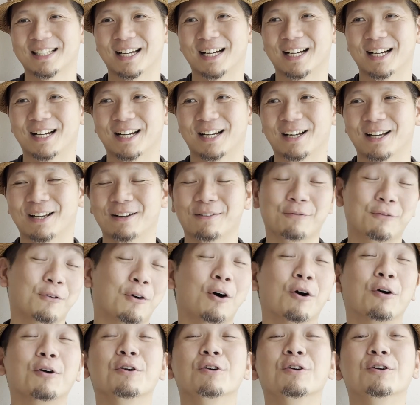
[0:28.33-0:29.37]
and for
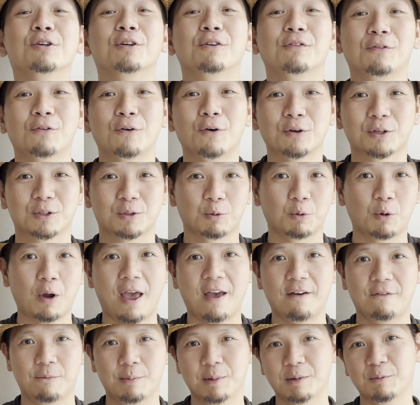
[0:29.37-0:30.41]
all you good folks who
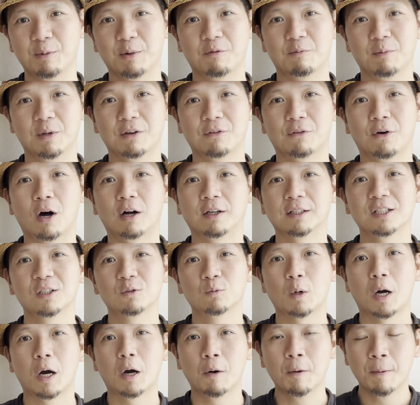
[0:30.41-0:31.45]
have been with me for all
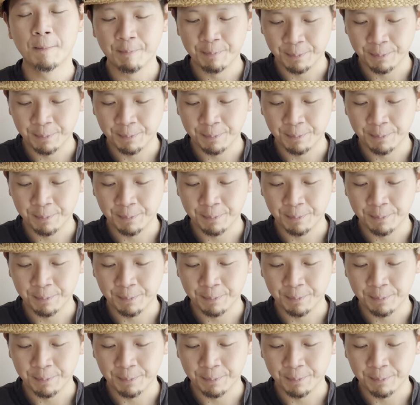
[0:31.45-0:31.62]
this while.